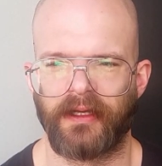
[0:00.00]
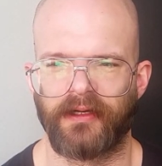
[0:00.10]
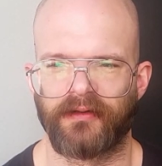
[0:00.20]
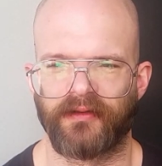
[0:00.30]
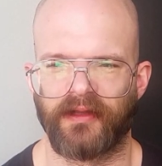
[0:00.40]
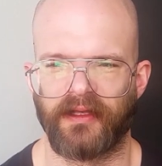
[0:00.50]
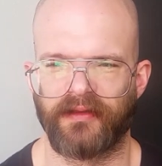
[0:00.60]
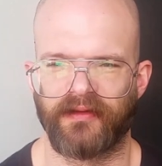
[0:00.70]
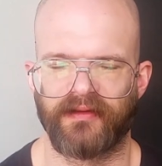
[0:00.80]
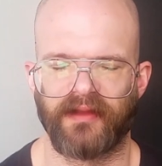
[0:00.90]
I don't think
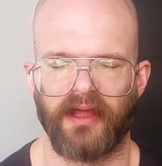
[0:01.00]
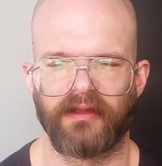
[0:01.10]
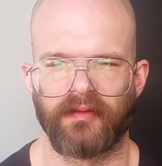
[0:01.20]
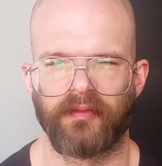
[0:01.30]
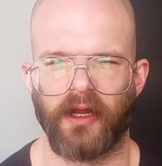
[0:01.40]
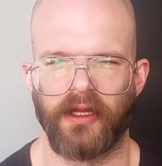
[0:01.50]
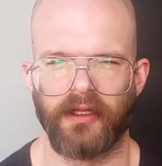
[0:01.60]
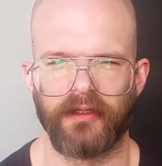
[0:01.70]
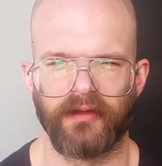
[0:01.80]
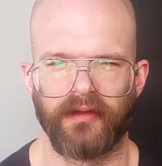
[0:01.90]
it's a styling
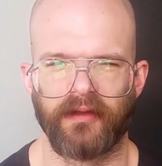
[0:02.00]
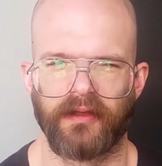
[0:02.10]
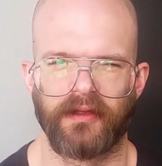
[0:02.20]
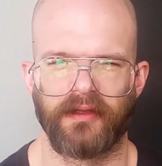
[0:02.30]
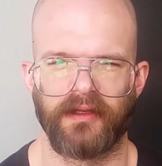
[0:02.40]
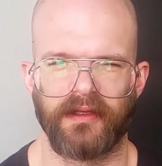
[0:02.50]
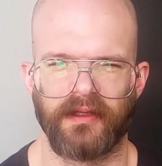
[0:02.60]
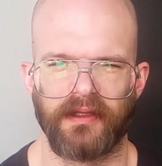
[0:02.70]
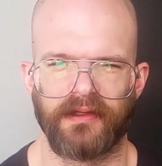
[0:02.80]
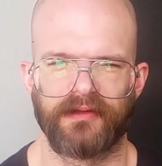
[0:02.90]
product
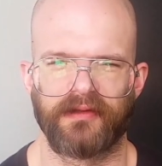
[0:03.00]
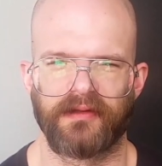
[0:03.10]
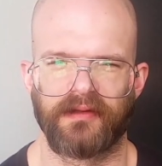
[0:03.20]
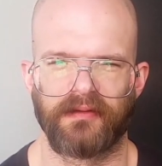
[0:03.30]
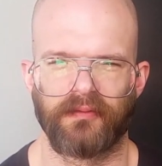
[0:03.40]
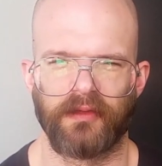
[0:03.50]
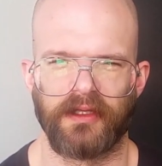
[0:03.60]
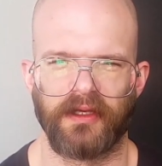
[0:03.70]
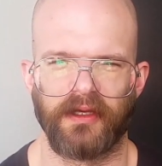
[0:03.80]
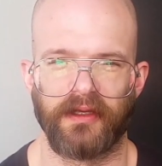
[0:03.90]
is
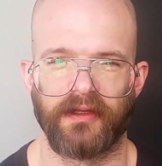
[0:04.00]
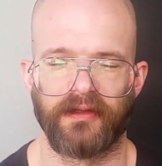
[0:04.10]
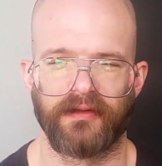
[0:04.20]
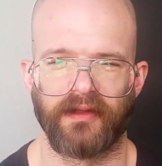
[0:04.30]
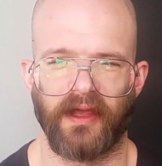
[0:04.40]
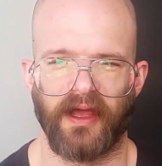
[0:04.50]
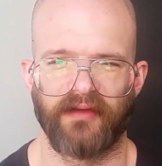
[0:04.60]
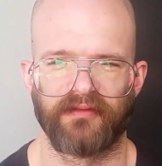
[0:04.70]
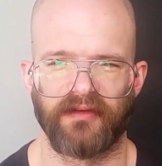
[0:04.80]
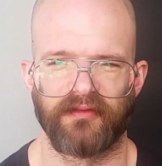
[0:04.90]
because
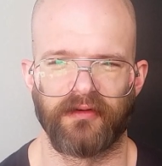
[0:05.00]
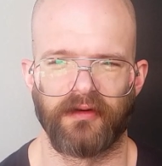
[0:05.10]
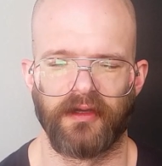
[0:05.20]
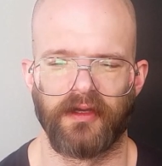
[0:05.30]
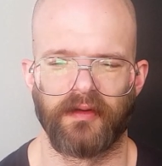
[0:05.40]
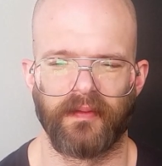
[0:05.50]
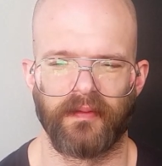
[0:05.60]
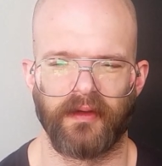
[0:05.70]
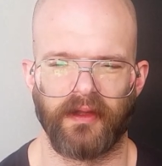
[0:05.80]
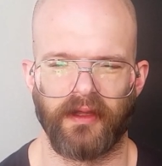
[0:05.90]
I've never,
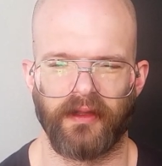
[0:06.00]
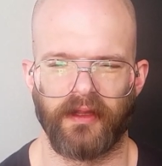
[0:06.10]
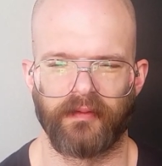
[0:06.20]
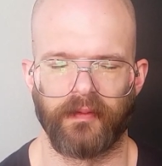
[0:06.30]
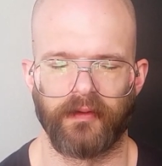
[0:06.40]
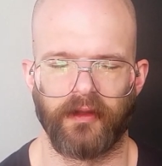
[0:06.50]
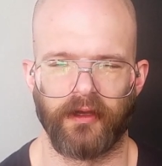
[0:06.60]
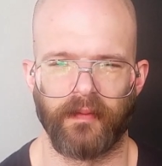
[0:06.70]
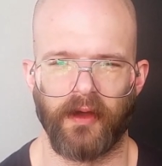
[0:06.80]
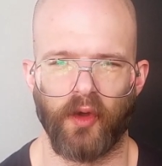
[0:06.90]
a lot of people
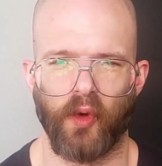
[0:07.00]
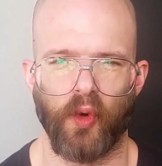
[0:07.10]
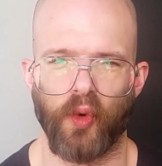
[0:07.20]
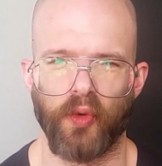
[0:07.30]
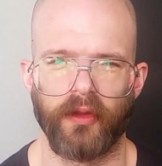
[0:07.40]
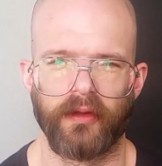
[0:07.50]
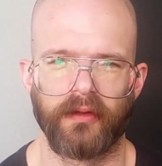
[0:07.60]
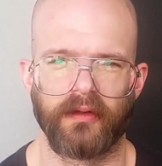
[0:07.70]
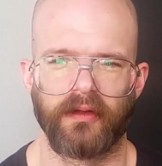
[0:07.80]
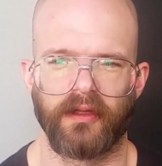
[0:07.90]
talk about hold,
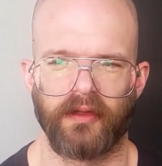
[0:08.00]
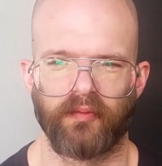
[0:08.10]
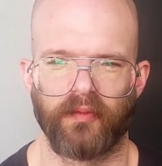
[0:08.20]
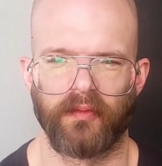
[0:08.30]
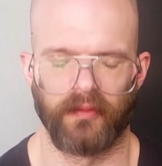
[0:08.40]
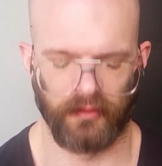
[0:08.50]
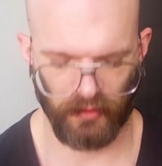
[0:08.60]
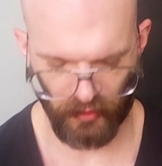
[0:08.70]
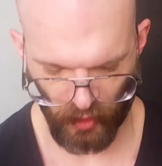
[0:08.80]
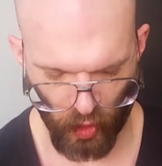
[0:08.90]
like
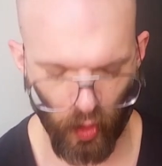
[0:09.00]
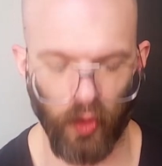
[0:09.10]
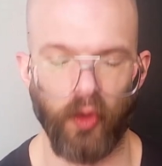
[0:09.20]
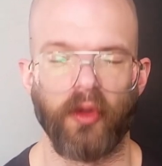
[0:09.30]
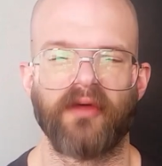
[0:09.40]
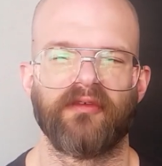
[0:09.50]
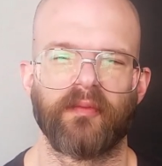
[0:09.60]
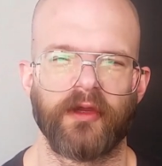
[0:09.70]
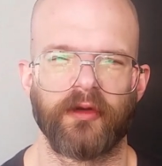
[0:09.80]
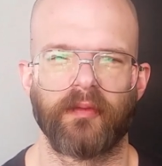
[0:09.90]
the hold of a
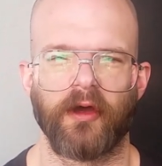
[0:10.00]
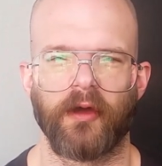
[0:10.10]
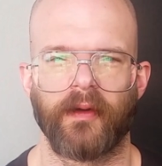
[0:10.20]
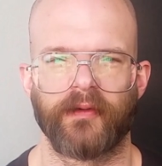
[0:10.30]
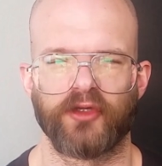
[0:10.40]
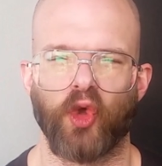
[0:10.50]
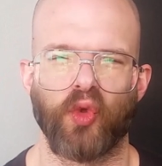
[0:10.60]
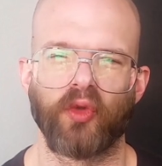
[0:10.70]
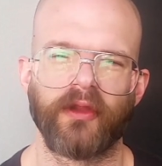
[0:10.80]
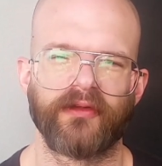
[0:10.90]
beard balm. How much
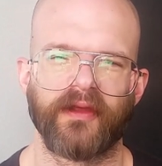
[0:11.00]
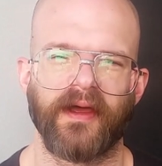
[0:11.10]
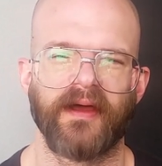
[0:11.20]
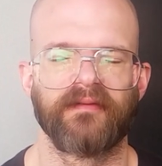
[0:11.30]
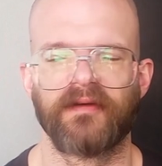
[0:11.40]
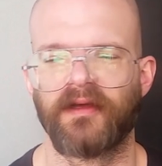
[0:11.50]
hold does it have?